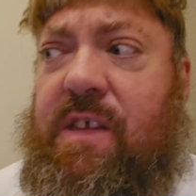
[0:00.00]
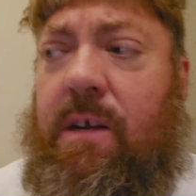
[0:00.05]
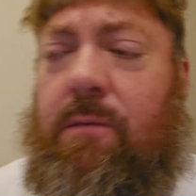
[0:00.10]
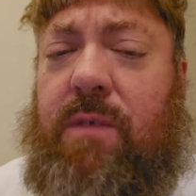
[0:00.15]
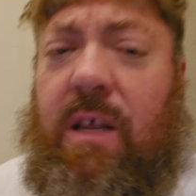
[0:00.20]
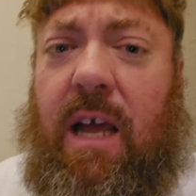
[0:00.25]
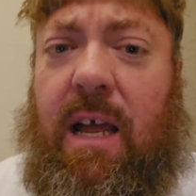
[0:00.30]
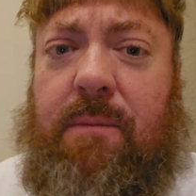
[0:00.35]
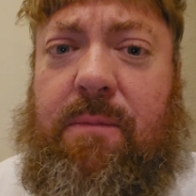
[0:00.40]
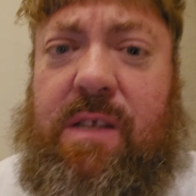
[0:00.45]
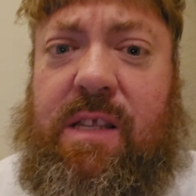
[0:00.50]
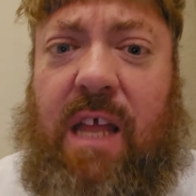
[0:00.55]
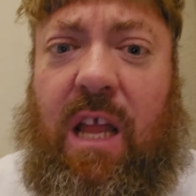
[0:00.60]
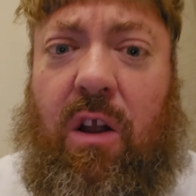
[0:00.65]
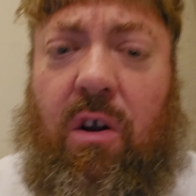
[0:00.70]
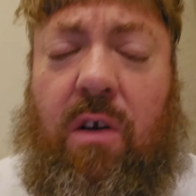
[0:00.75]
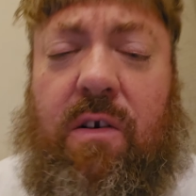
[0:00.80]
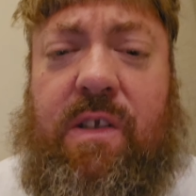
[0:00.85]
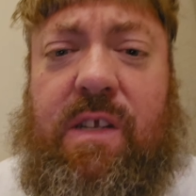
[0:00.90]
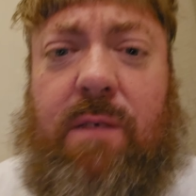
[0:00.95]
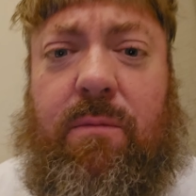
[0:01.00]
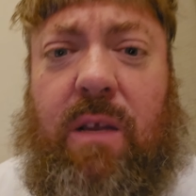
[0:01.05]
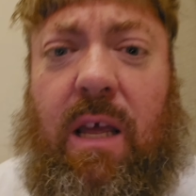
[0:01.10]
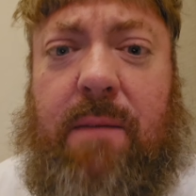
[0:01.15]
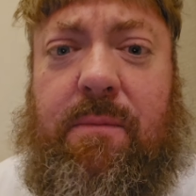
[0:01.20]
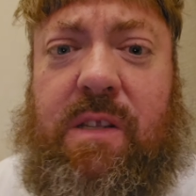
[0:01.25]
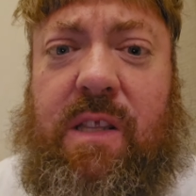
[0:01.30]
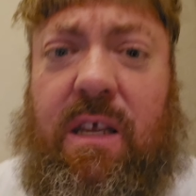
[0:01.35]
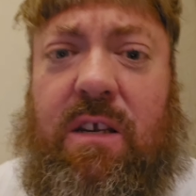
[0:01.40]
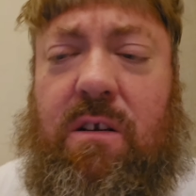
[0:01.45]
Sometimes they hurt,
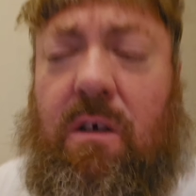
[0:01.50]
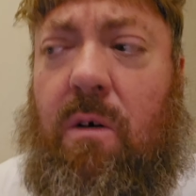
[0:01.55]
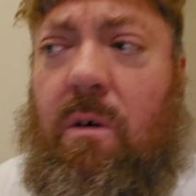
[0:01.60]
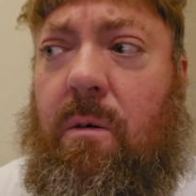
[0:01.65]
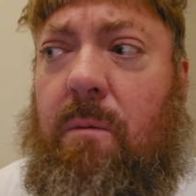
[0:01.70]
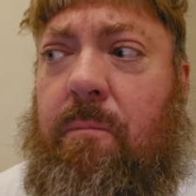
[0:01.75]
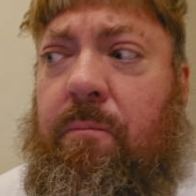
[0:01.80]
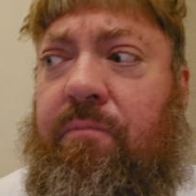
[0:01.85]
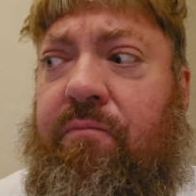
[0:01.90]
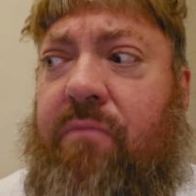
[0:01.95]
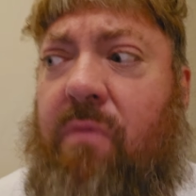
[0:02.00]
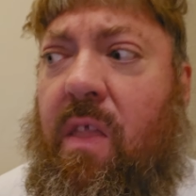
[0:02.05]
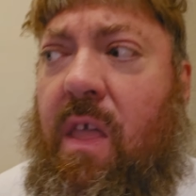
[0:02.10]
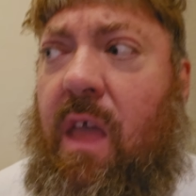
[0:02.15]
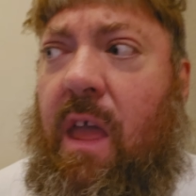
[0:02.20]
sometimes they don't.